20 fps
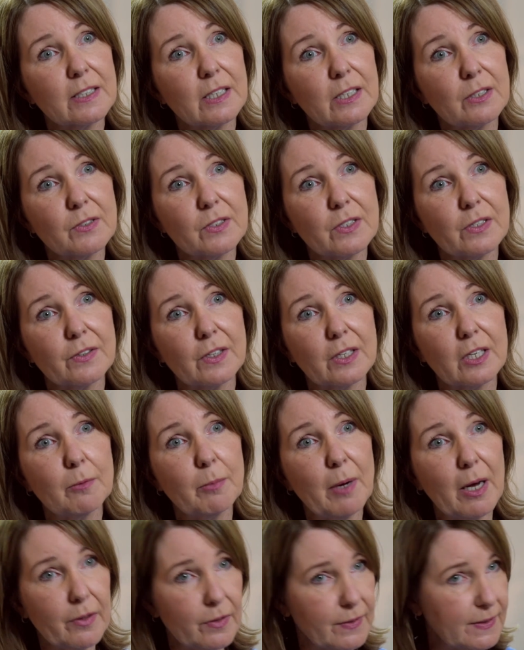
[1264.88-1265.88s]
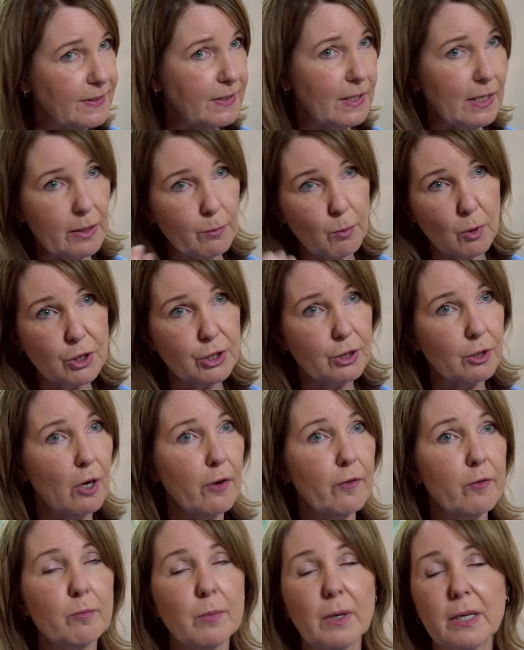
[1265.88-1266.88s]
And I used to think about the sea washing
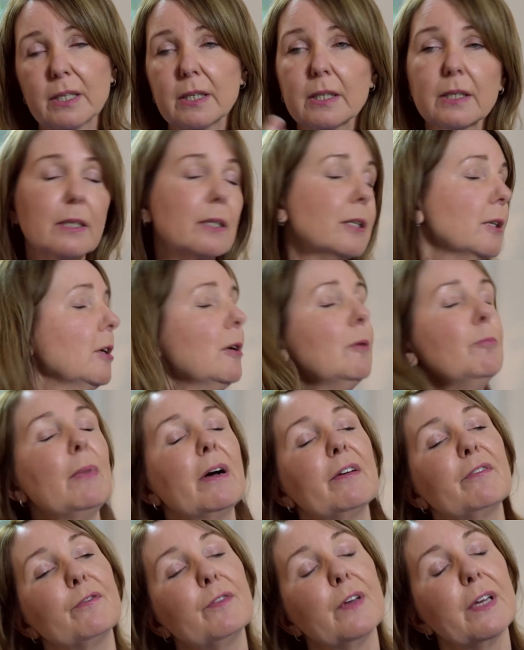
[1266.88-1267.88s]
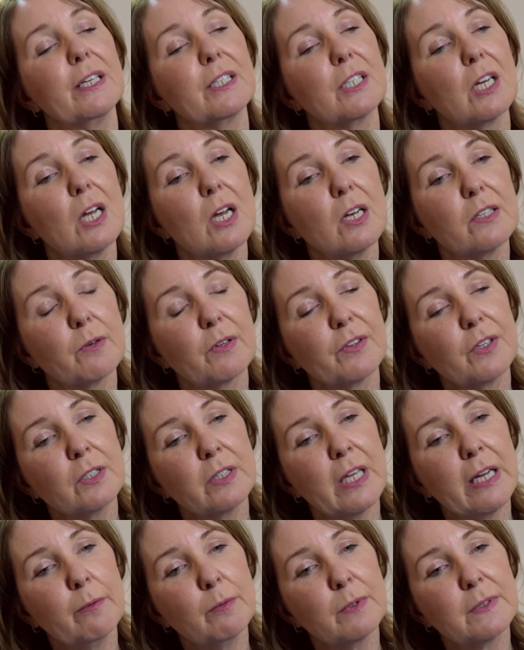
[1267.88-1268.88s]
over my feet. So I
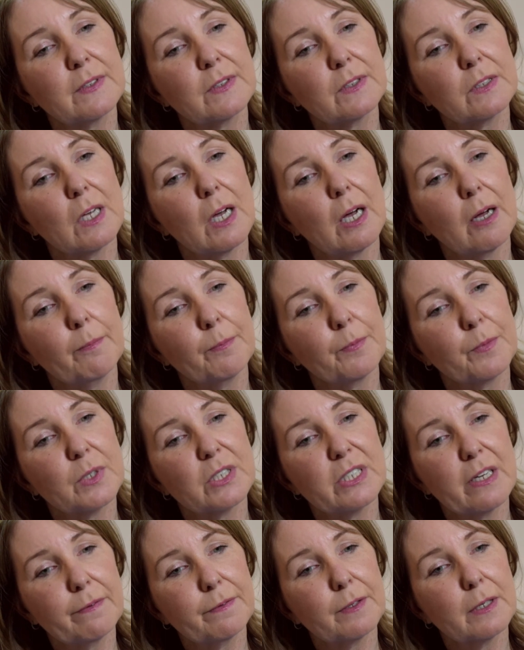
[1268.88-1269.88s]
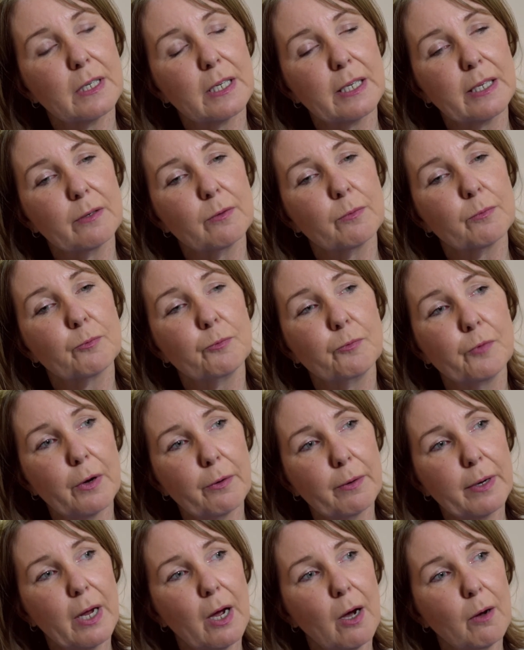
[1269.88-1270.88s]
think that was definitely
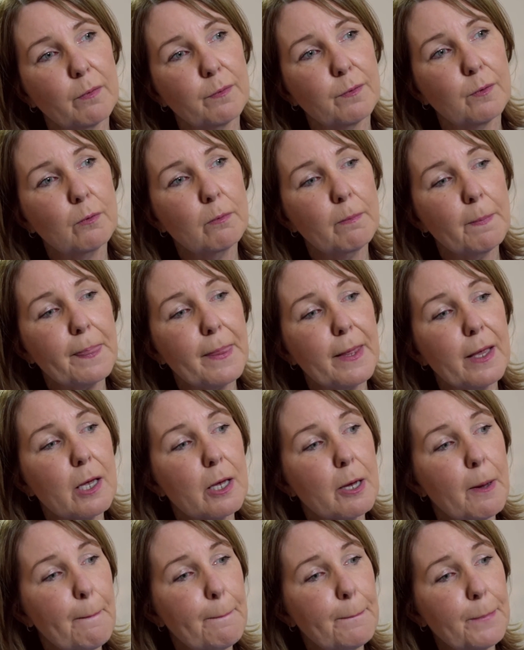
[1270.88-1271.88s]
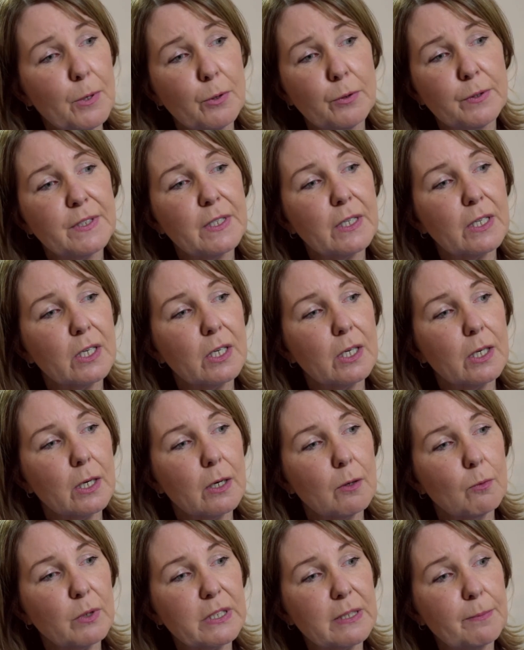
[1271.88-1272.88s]
very helpful. Music
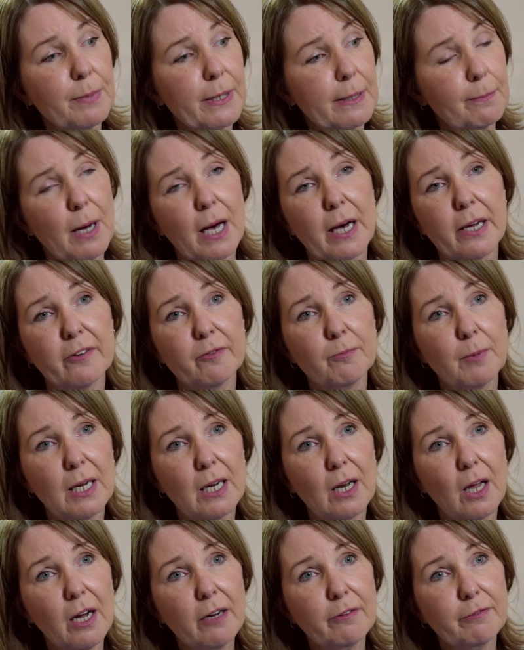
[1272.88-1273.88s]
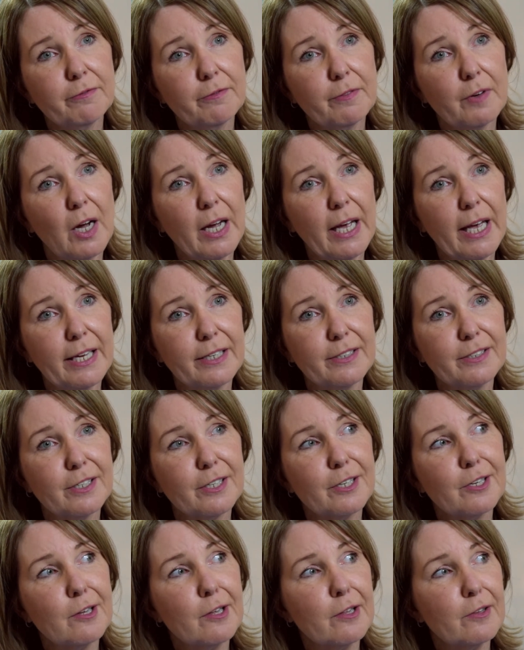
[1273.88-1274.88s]
was a big part of my life. I had
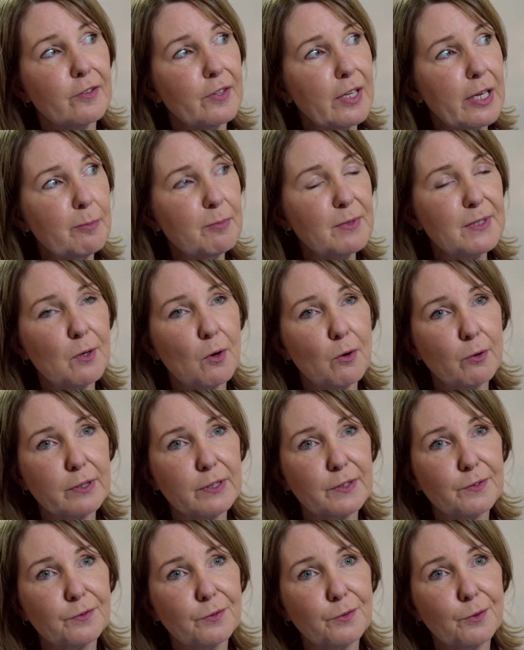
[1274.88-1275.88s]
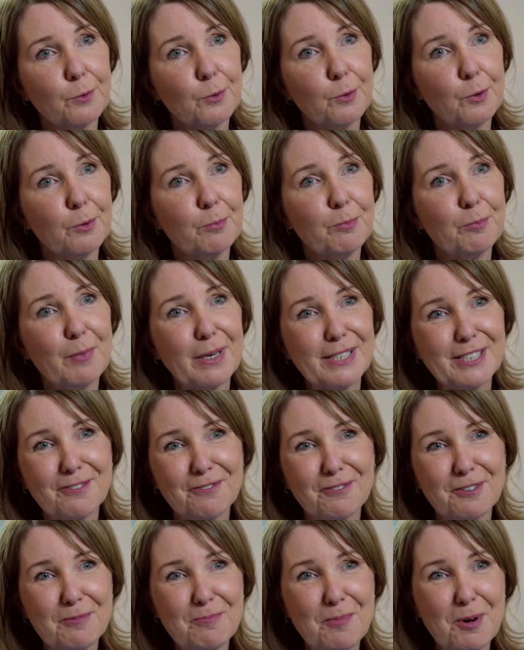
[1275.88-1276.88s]
theme songs for my
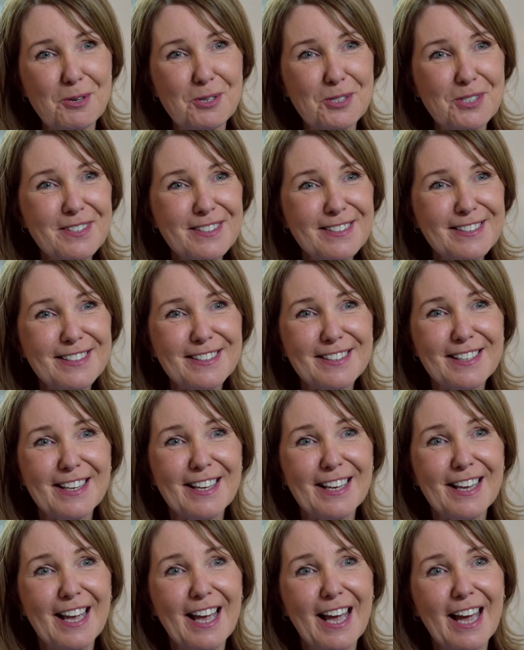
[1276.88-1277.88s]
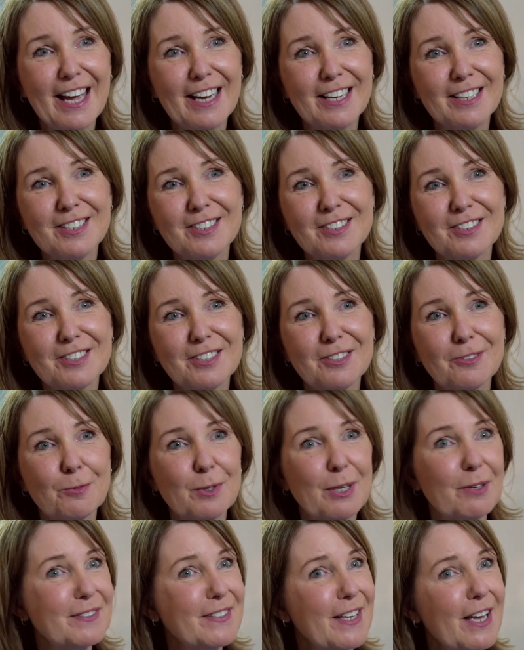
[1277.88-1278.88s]
different emotions, and
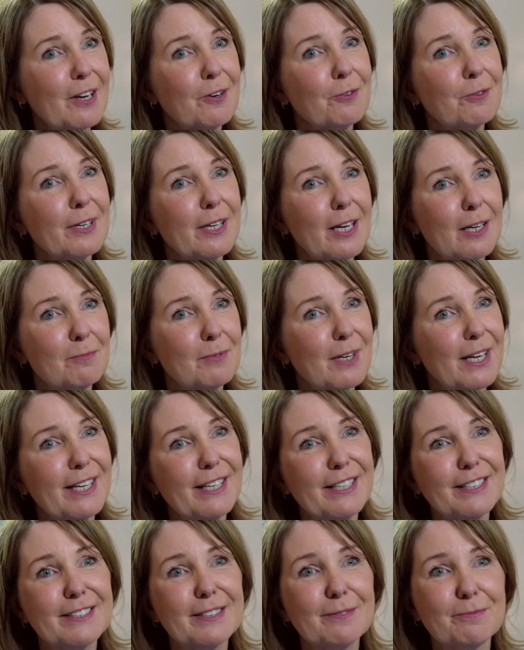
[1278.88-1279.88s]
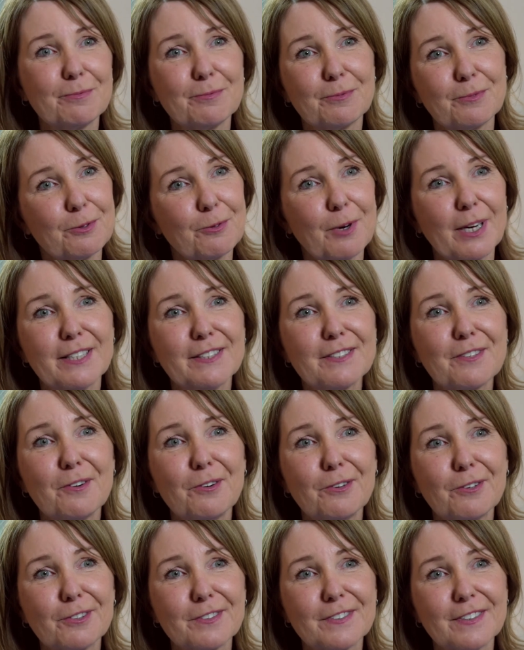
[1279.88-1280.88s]
when I was angry I'd play some great
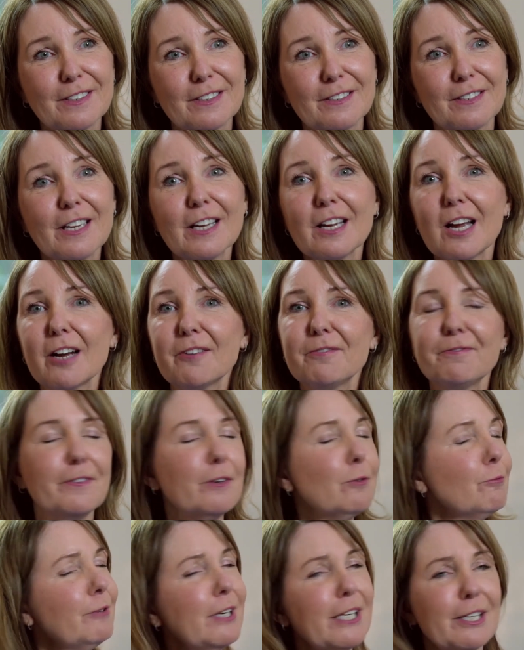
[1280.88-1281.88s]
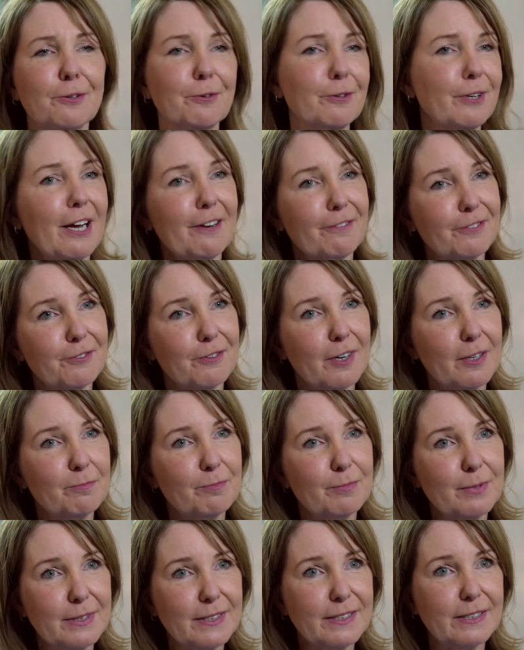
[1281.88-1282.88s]
songs and I'd feel really good after
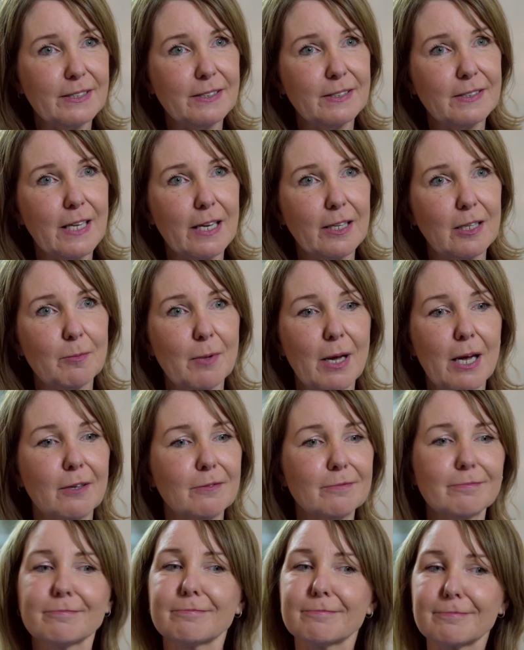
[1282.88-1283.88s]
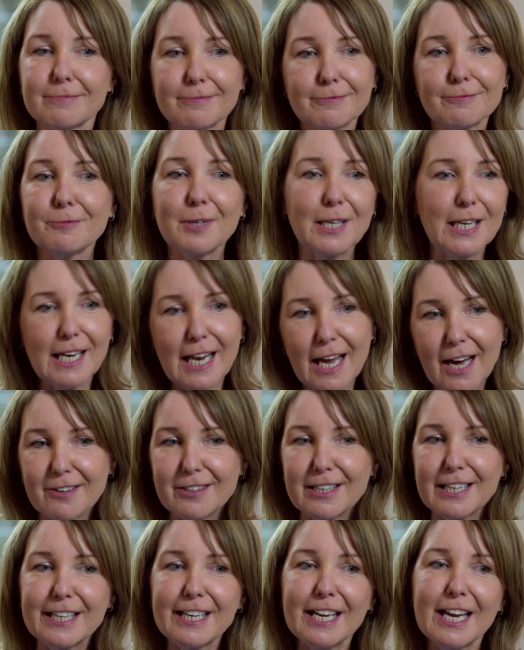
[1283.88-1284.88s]
I'd sang them out really
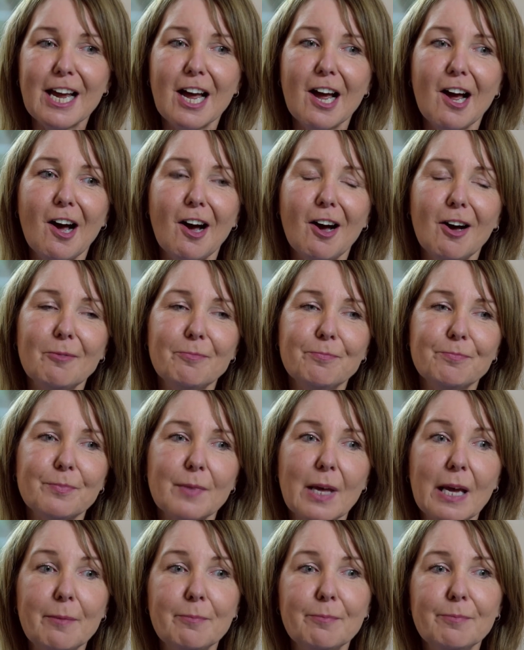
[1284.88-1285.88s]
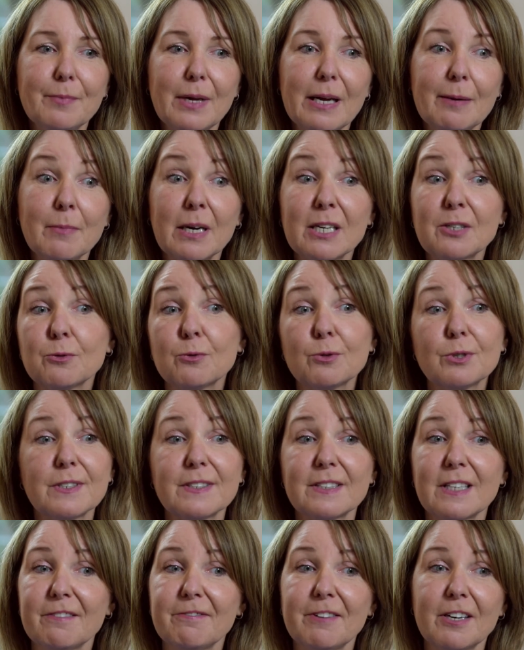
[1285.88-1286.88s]
loudly. And my
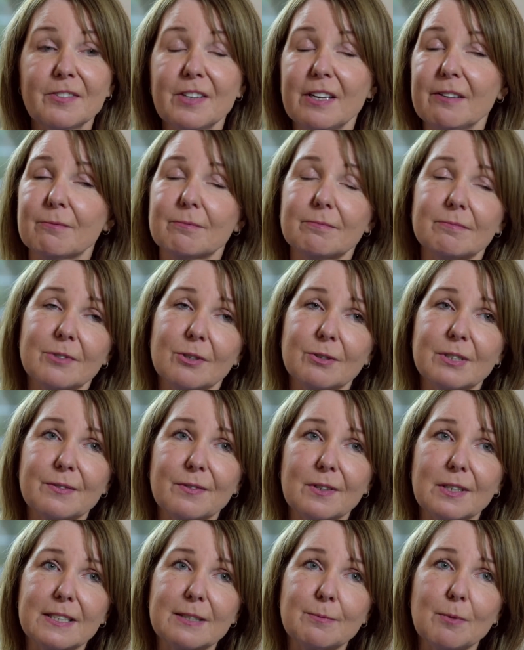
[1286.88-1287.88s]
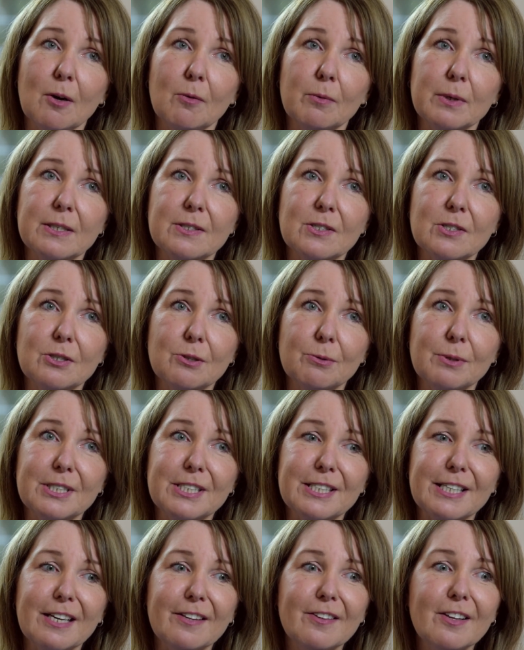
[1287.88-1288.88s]
daughters, they found that useful as well. We used to do it
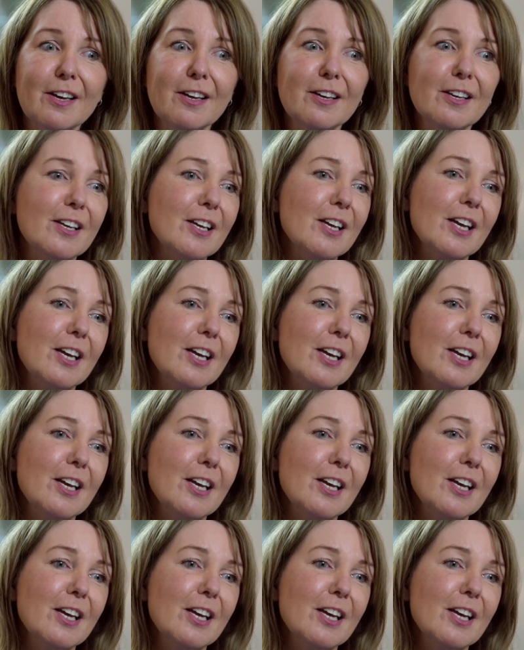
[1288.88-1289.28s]
together.